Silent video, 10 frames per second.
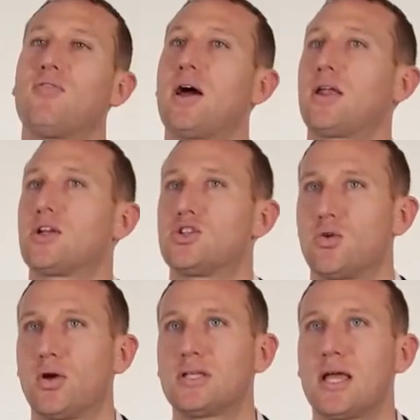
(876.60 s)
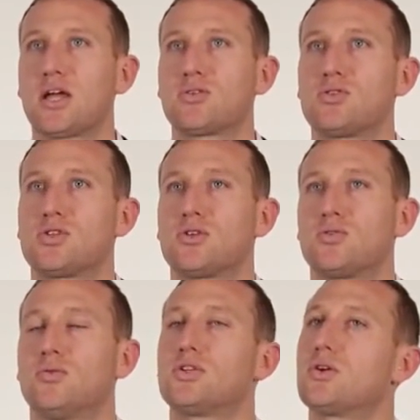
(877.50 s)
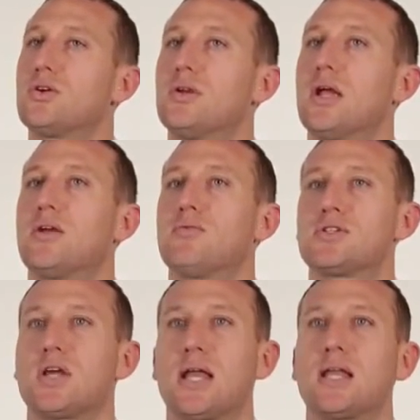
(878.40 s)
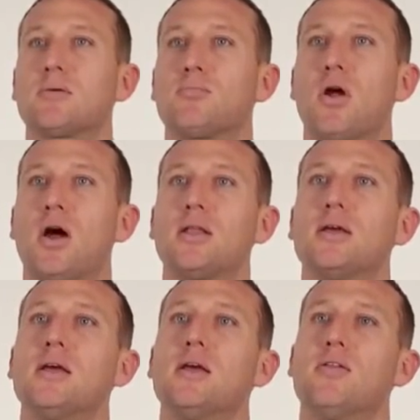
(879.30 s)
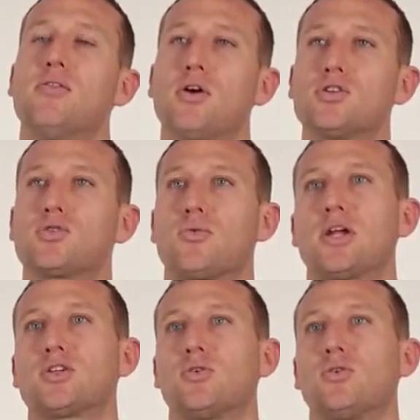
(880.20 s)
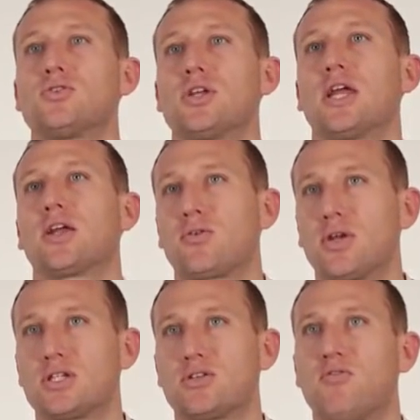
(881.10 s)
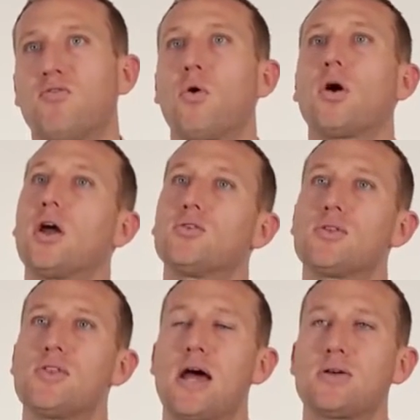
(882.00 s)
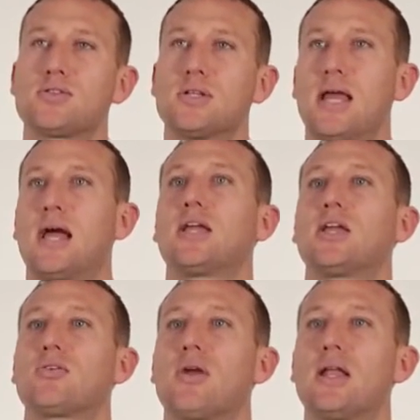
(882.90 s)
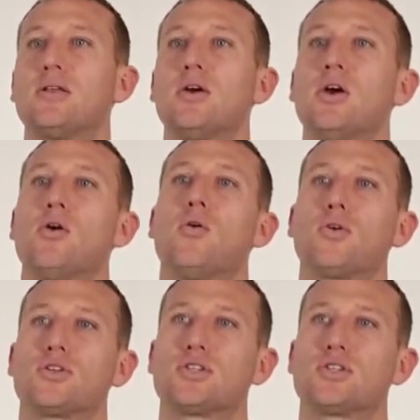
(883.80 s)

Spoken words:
filing a joint tax return and residing abroad, those thresholds increase to $400,000 at year end or